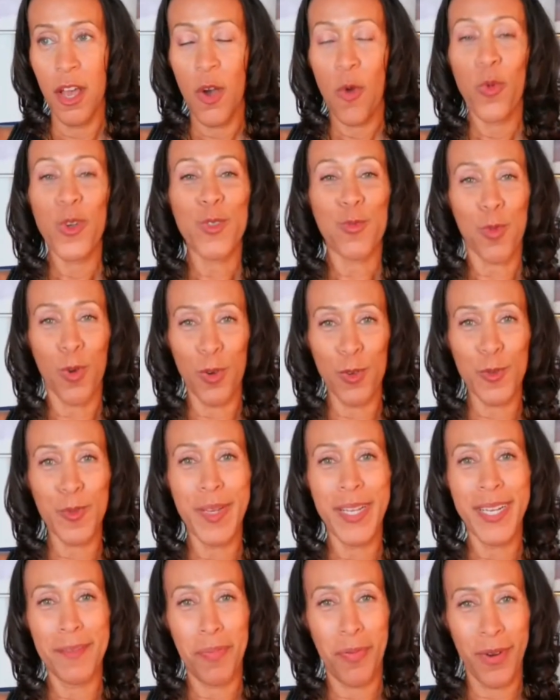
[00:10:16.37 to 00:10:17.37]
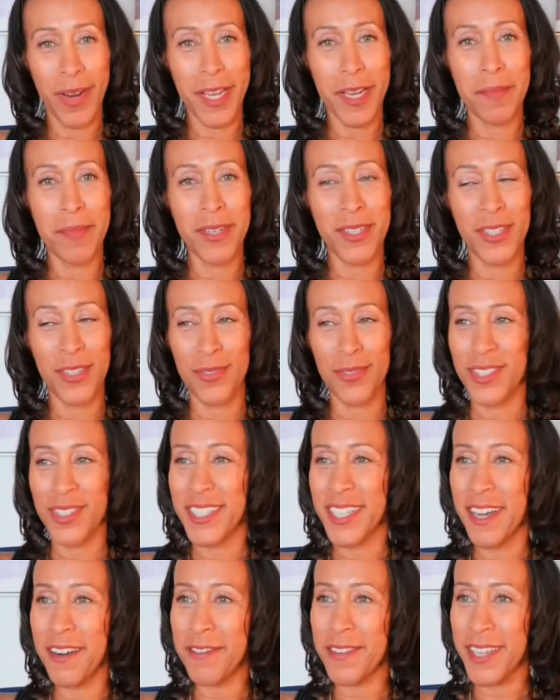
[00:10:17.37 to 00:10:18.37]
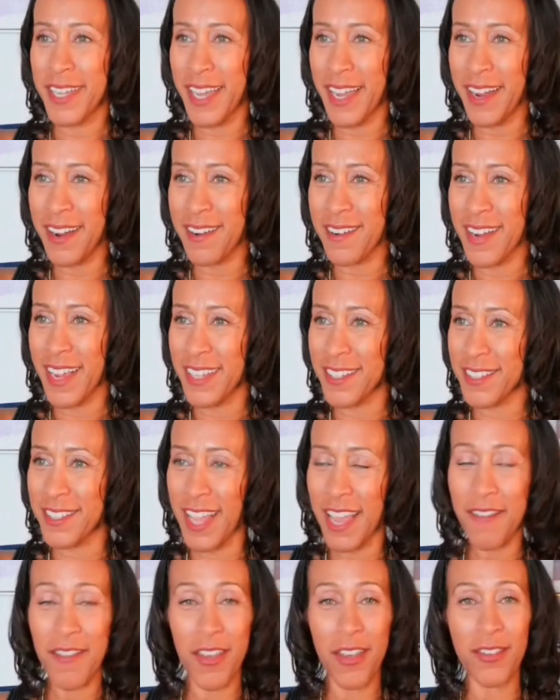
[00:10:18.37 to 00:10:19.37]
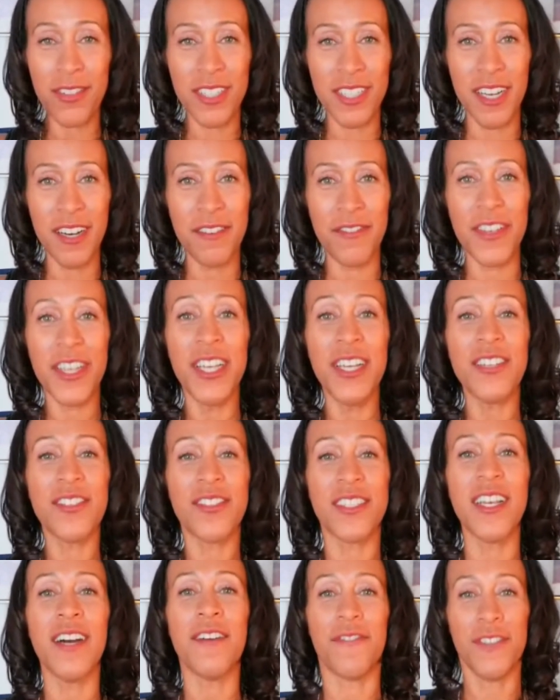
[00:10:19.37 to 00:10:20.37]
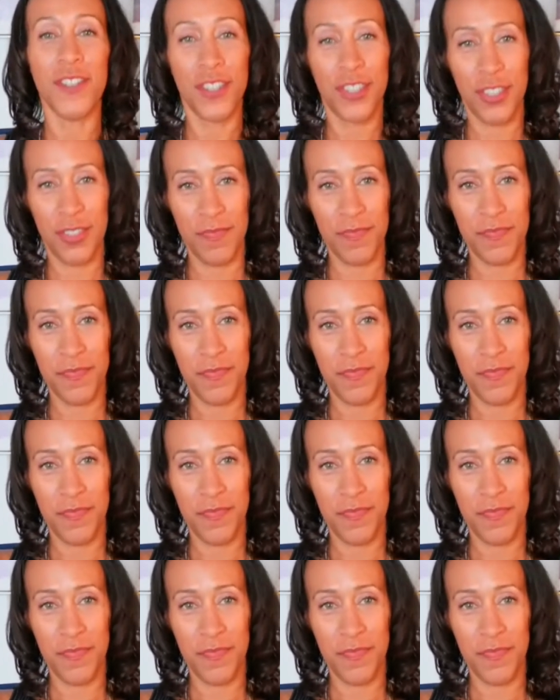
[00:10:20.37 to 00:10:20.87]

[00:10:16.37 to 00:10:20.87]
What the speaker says: Which rolls me into point number 2. Self-care and saving yourself is selfish.